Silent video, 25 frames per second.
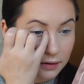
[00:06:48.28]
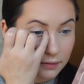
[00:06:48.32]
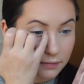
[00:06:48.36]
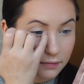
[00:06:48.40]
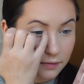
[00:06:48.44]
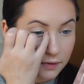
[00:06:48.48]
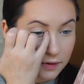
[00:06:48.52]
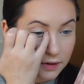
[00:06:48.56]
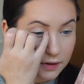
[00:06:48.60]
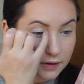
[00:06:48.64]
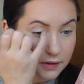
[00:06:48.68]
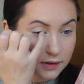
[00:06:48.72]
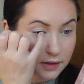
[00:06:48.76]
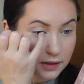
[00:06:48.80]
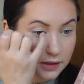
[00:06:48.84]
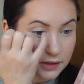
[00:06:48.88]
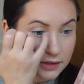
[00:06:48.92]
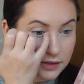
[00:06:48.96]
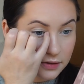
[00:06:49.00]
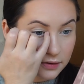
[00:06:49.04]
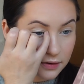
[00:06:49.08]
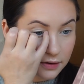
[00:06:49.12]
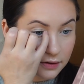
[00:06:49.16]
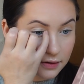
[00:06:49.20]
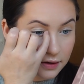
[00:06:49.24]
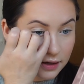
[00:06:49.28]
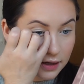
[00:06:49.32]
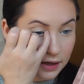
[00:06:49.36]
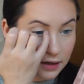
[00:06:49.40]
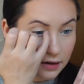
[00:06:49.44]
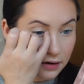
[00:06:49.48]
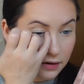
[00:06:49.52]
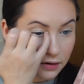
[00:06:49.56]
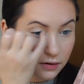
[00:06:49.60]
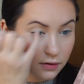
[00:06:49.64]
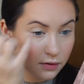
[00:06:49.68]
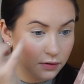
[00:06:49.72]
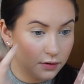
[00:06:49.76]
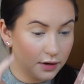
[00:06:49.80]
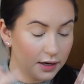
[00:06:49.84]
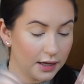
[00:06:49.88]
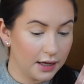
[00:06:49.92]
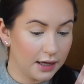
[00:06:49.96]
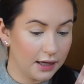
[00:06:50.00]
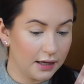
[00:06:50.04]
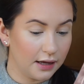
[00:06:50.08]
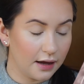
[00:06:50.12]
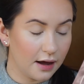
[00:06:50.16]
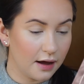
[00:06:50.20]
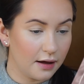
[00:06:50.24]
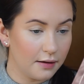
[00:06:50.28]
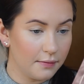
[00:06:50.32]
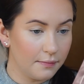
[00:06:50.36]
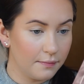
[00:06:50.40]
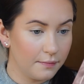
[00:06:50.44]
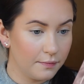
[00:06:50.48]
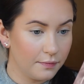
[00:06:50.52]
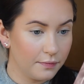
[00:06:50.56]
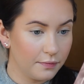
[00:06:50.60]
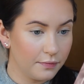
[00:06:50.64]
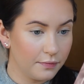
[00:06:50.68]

I'm just going to do it on the inner corner here.